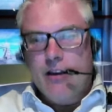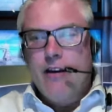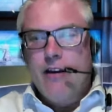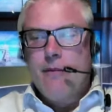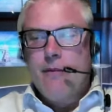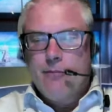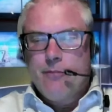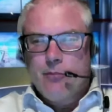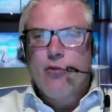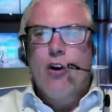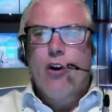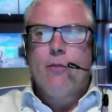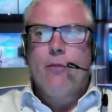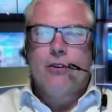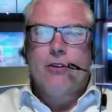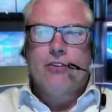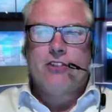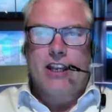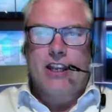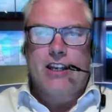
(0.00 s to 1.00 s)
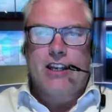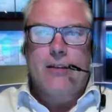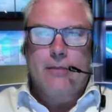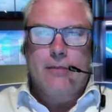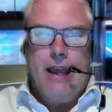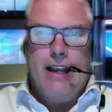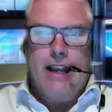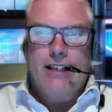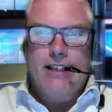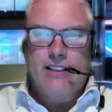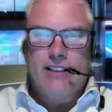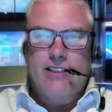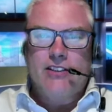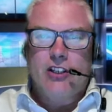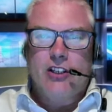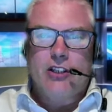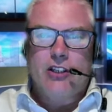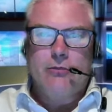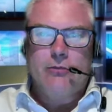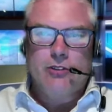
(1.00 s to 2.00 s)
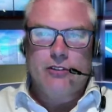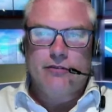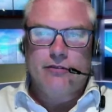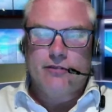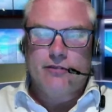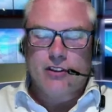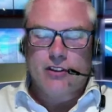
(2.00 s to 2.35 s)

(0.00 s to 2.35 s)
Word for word: proper centre-backs in terms of,